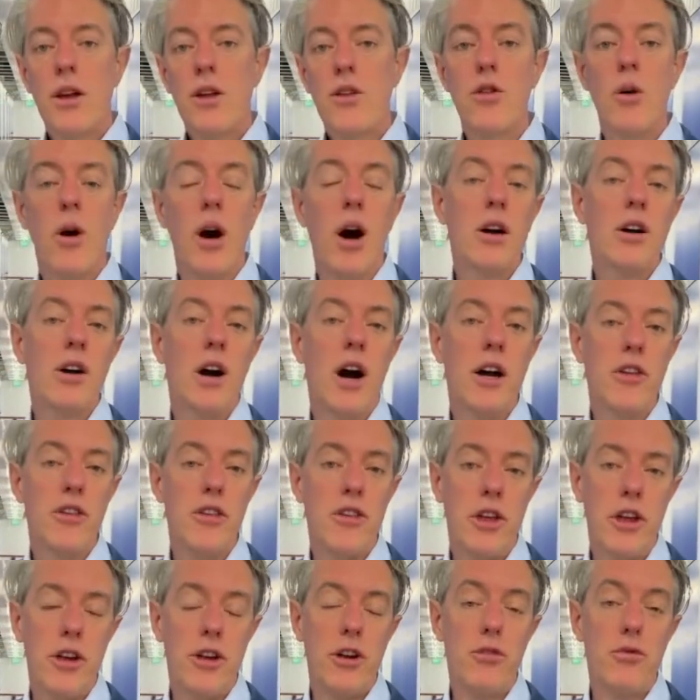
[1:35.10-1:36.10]
Hong Kong has
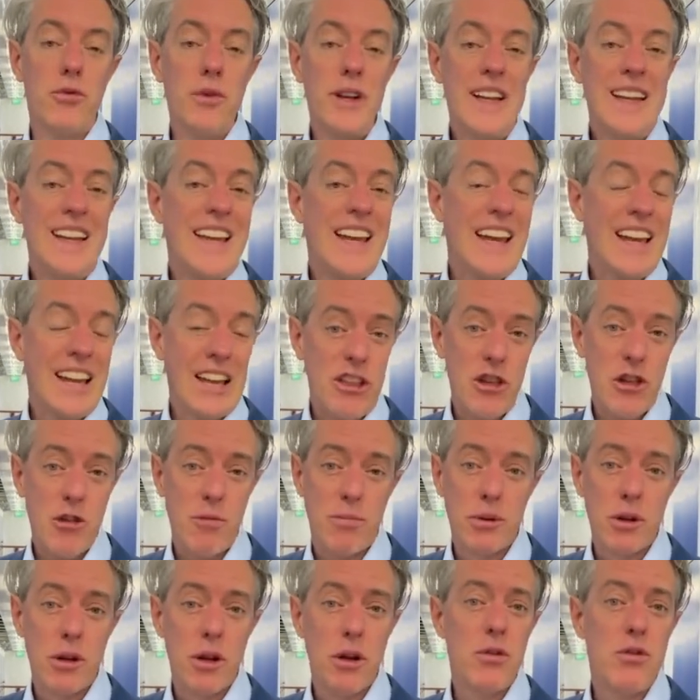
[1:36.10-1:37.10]
seen really an
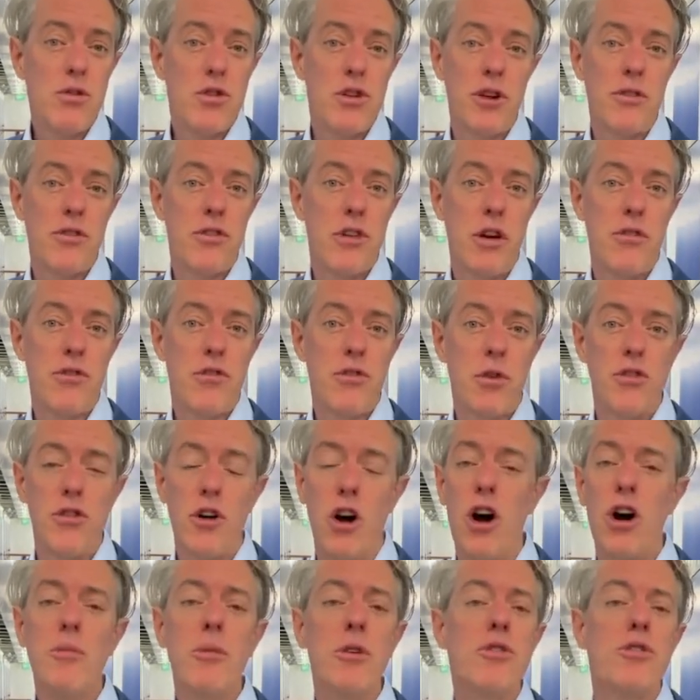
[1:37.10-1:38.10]
explosion of self storage,
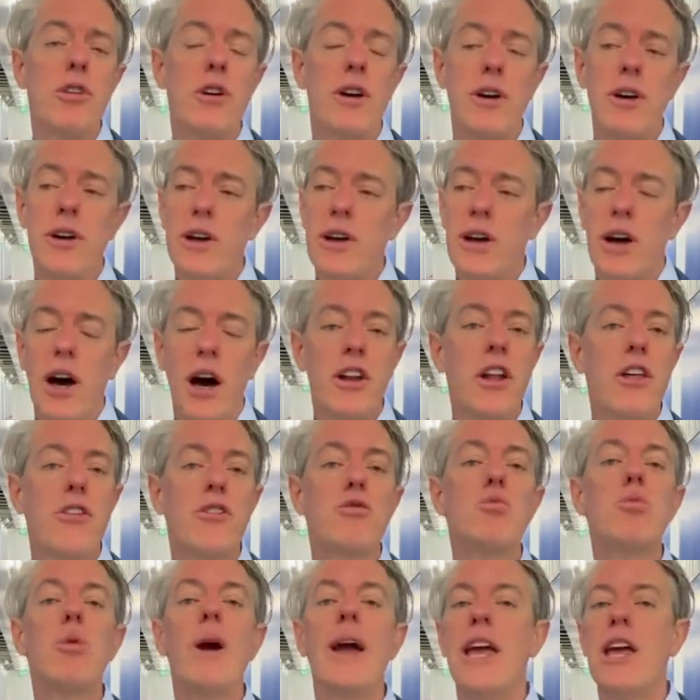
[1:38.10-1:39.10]
almost a, another
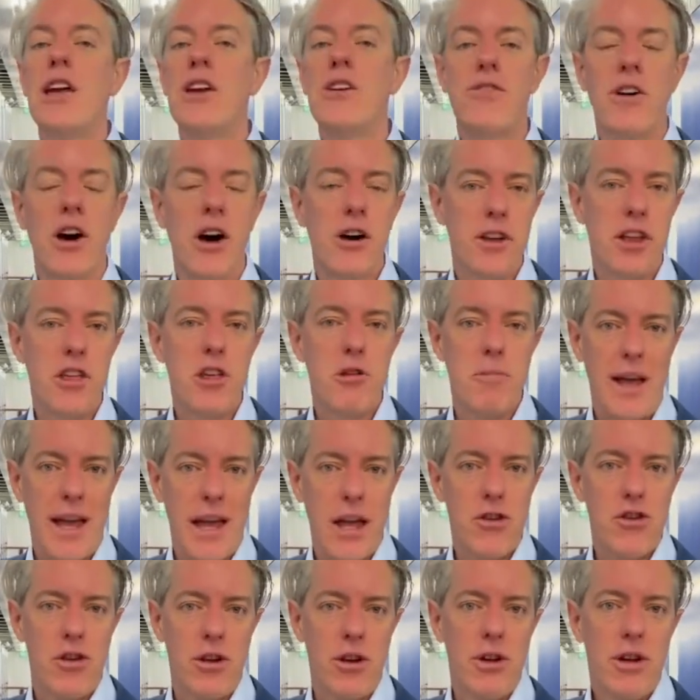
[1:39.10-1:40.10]
wave of
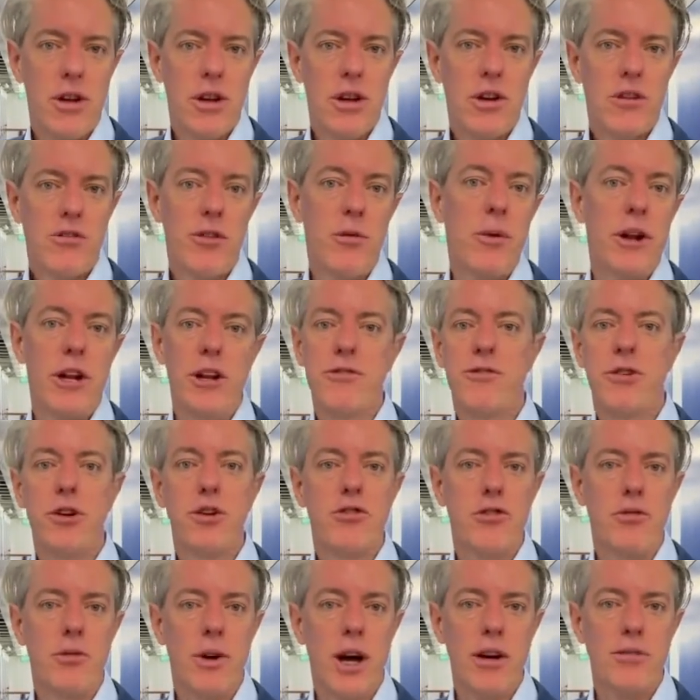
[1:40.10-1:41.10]
expansion from when it
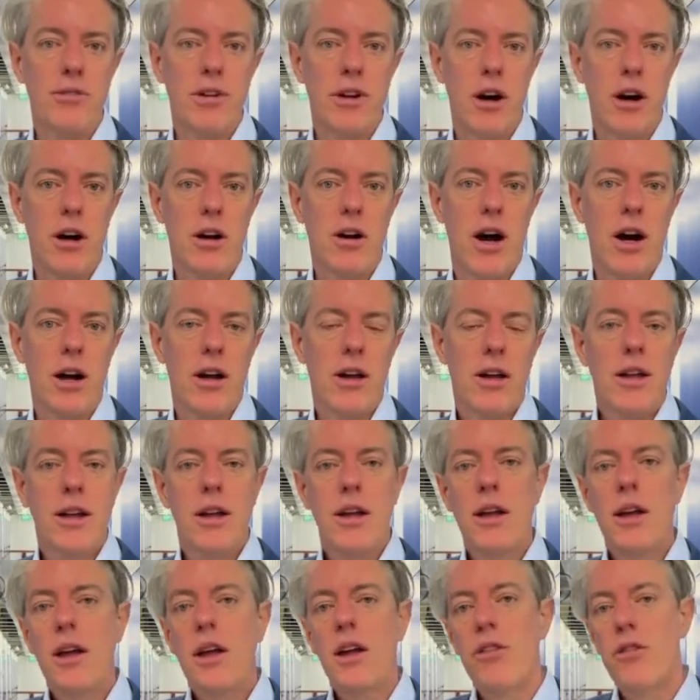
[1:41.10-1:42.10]
first arrived in Hong Kong.
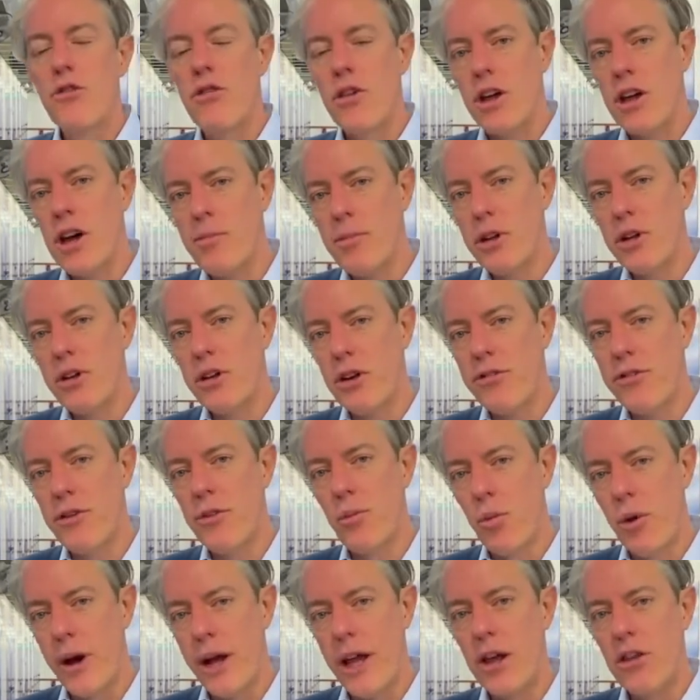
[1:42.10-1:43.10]
There's a couple of different
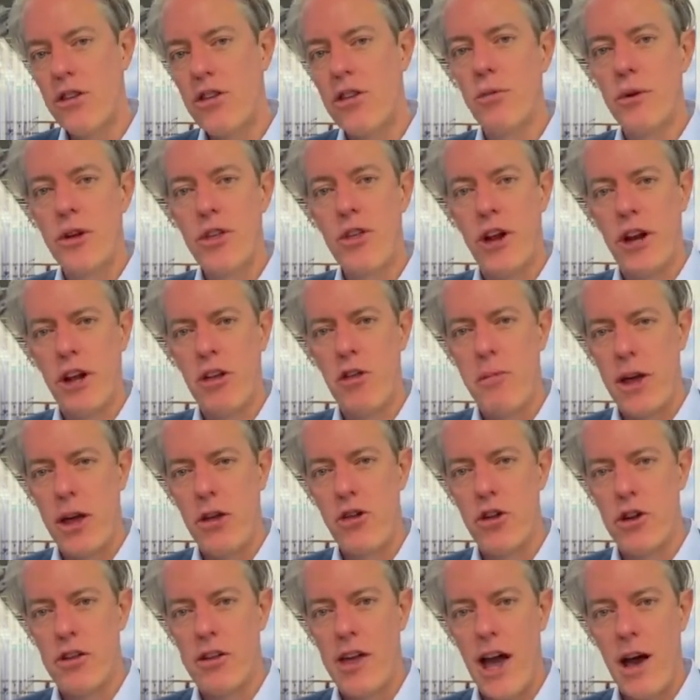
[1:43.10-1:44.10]
ways in which that
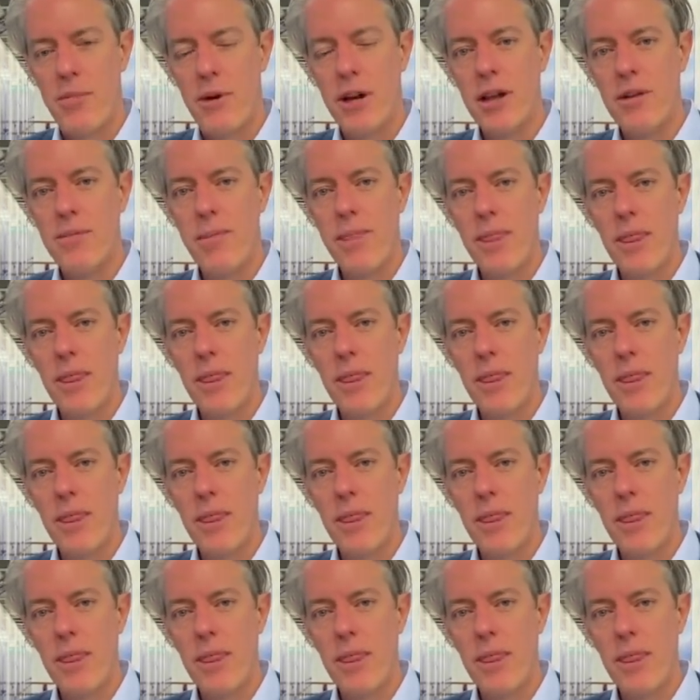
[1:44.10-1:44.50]
expansion is happening.